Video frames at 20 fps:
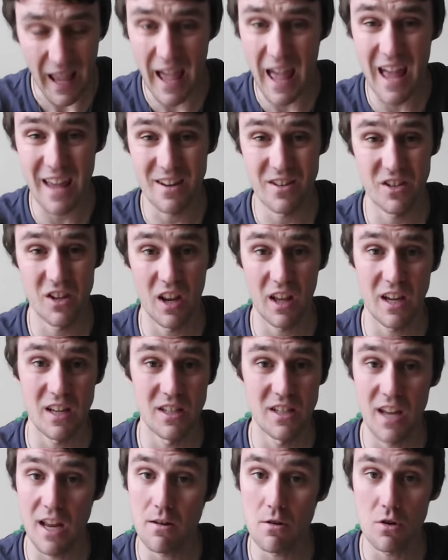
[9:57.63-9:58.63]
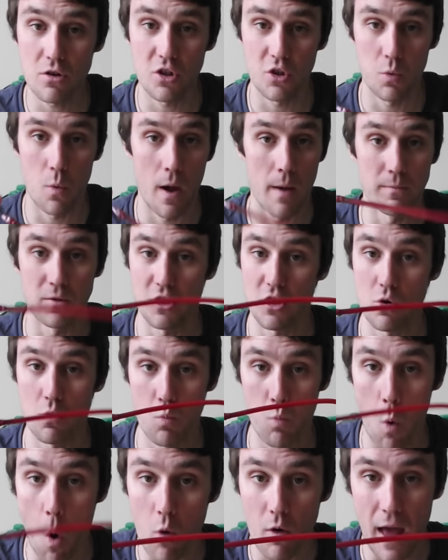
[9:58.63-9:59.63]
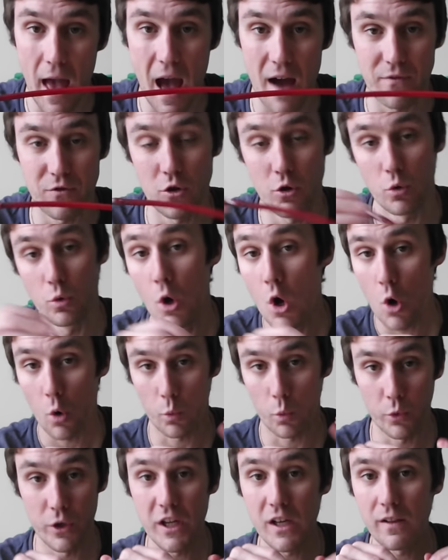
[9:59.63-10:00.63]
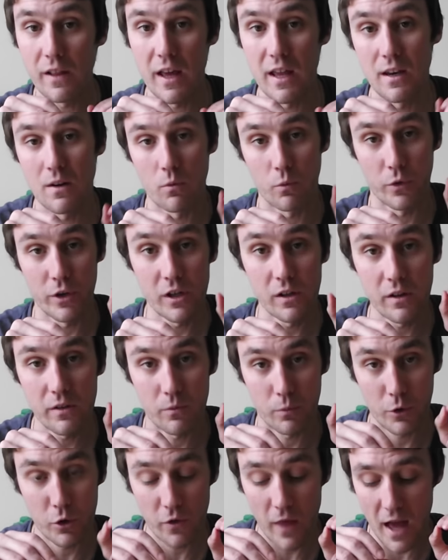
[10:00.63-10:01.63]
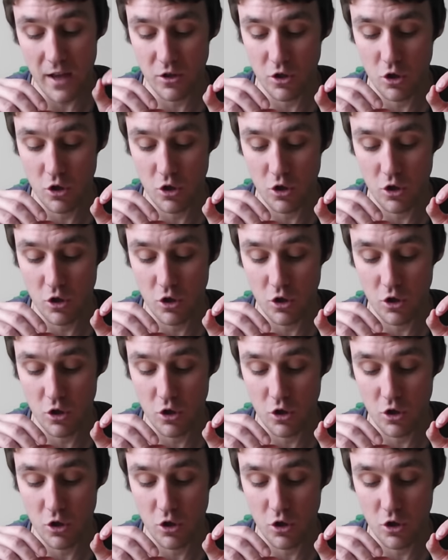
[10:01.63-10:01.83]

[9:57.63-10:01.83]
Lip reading: and is going to continue to swim, so you won't have to reel that